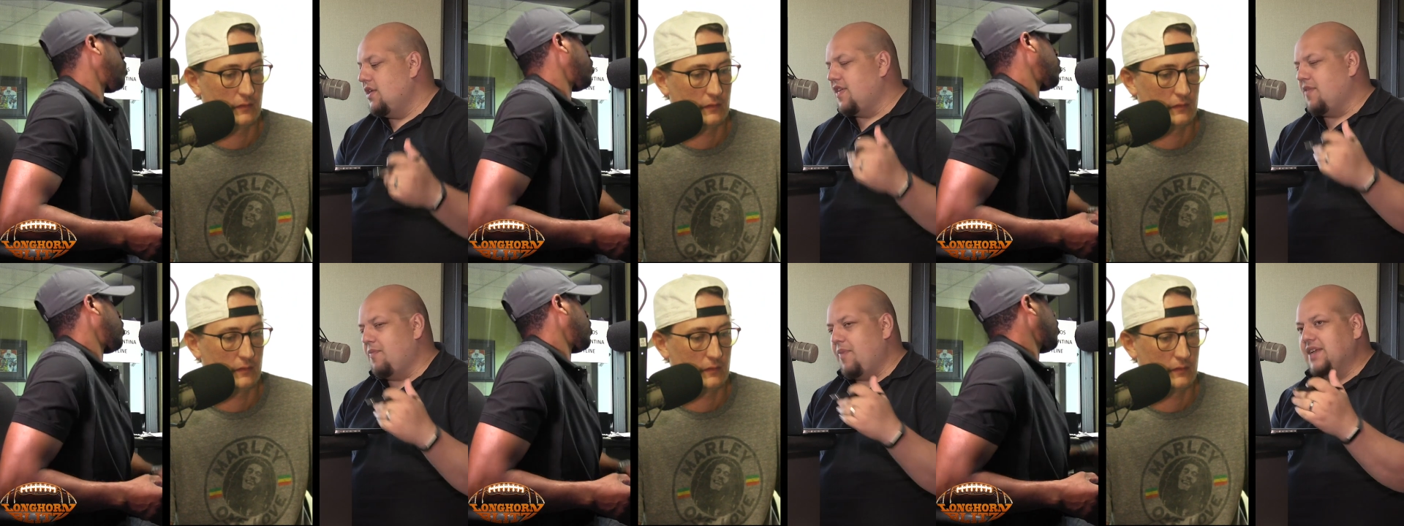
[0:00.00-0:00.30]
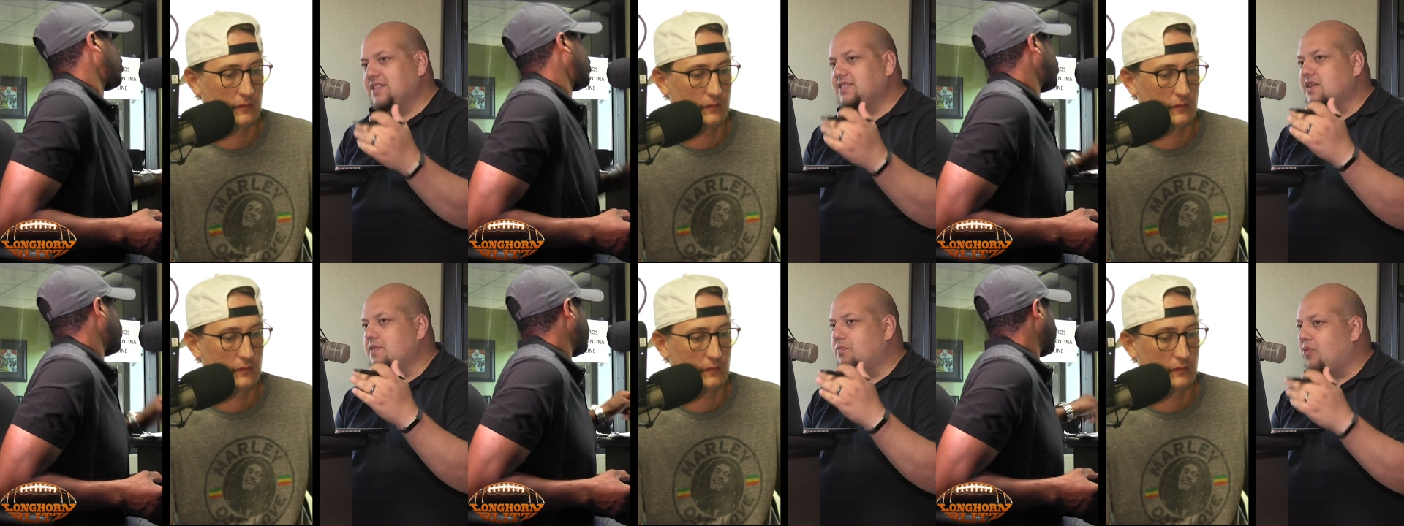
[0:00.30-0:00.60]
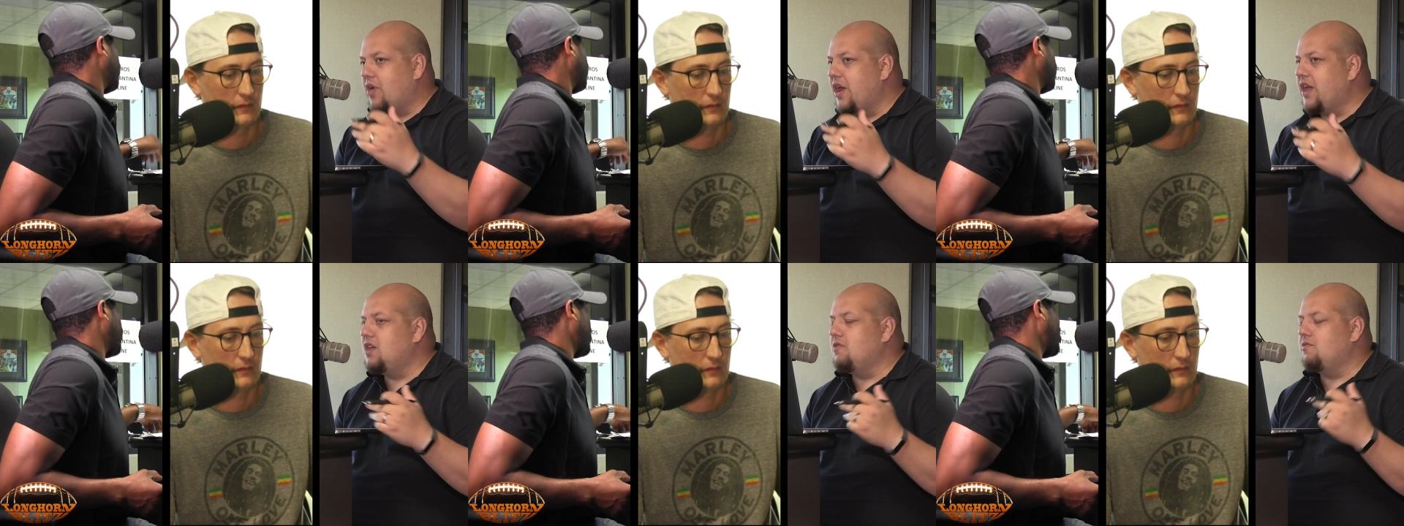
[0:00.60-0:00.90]
Speaker 1: you basically
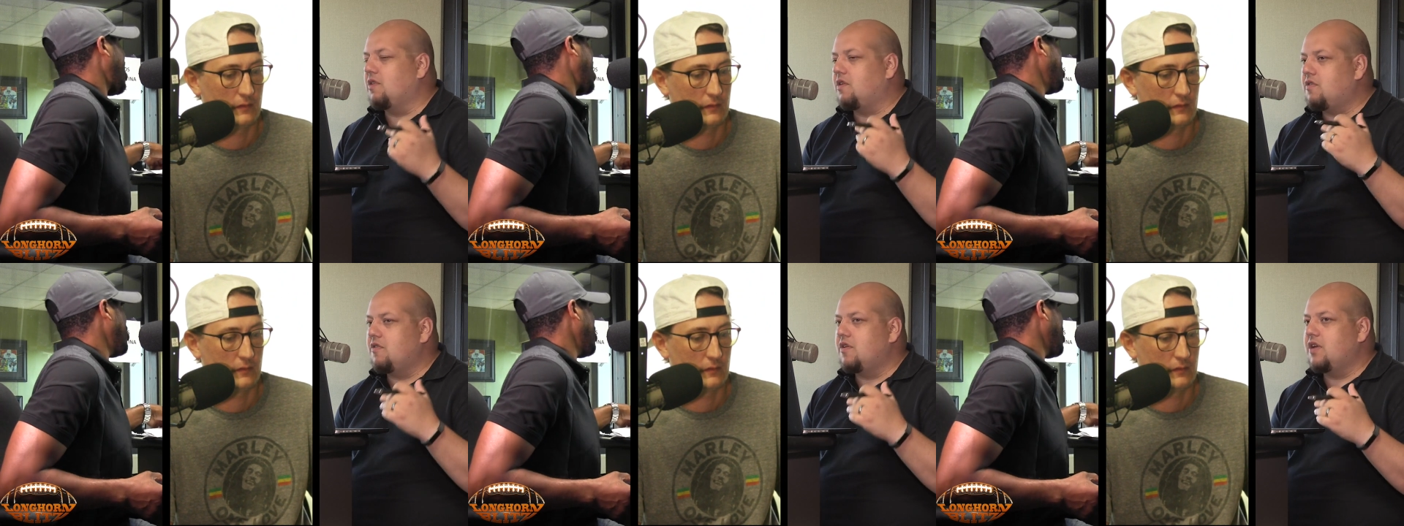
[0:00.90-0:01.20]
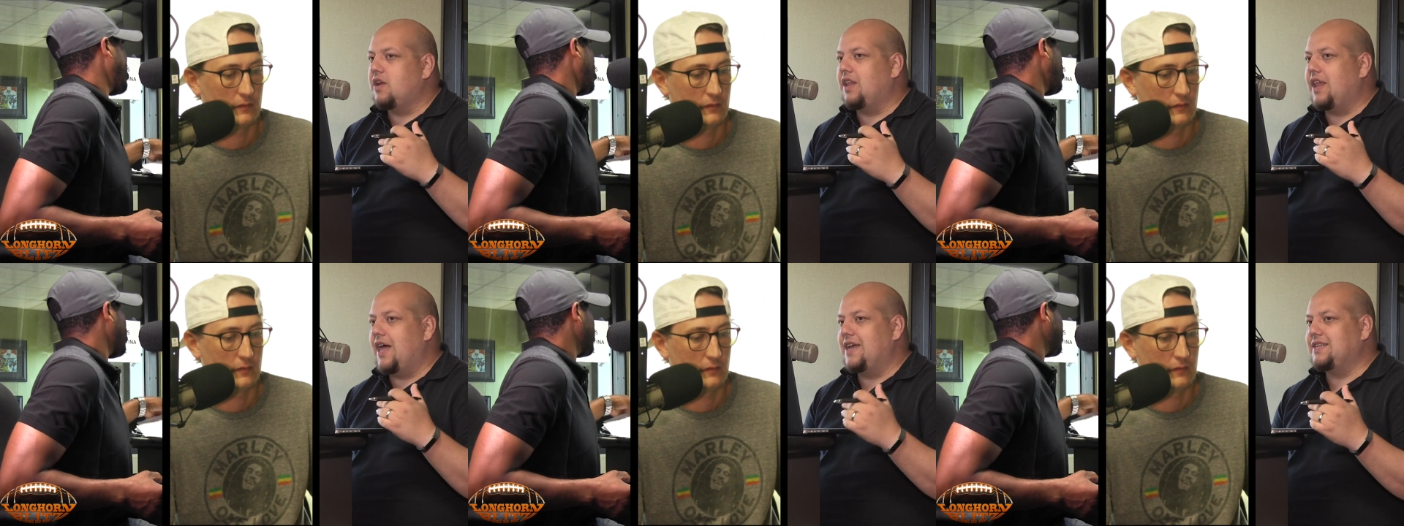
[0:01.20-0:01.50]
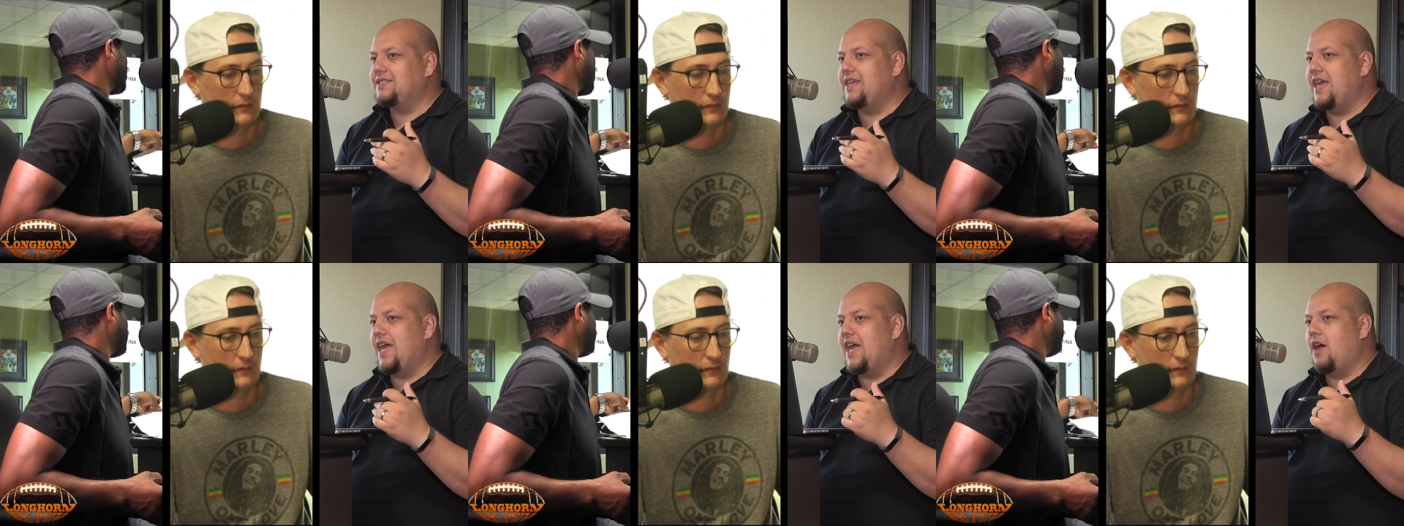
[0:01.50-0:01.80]
break your recruiting class
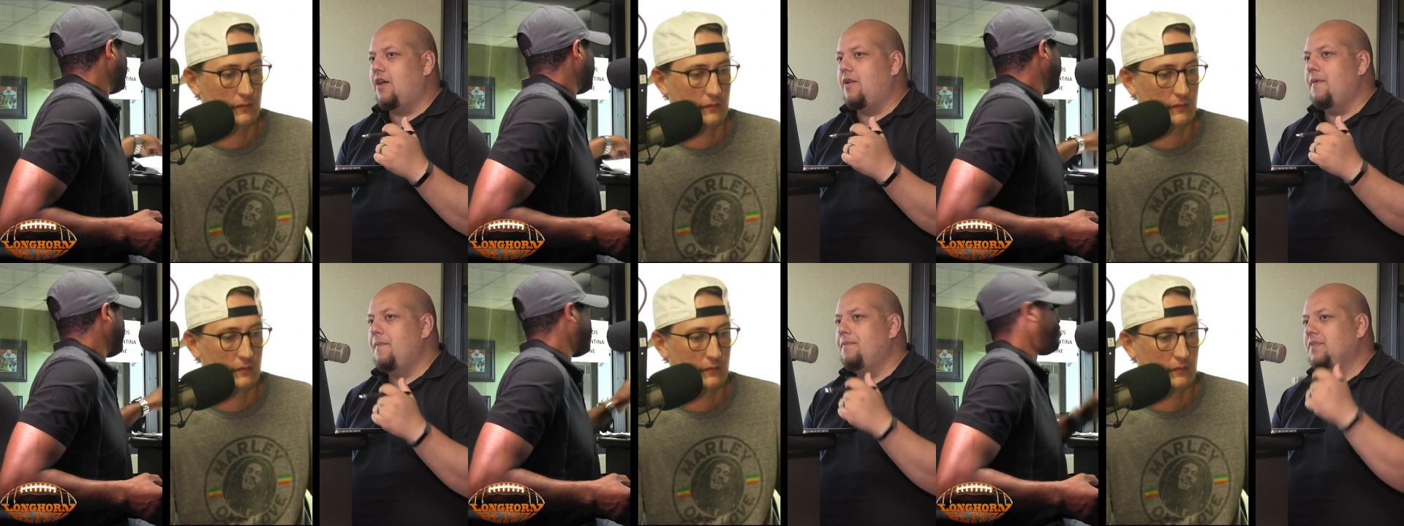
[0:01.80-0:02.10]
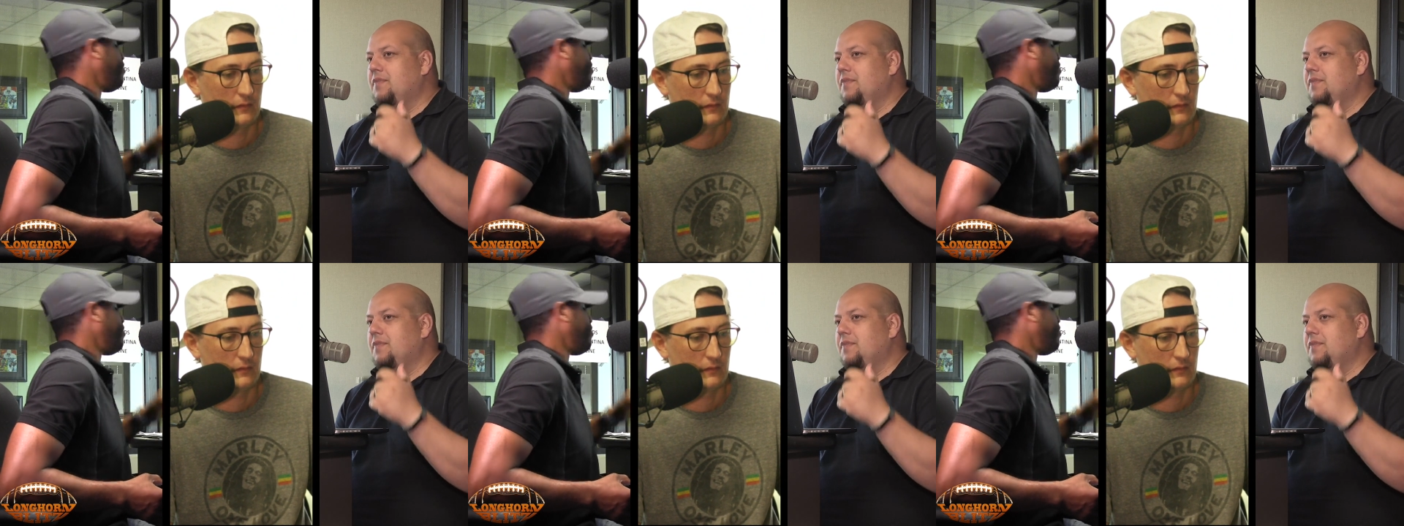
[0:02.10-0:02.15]
down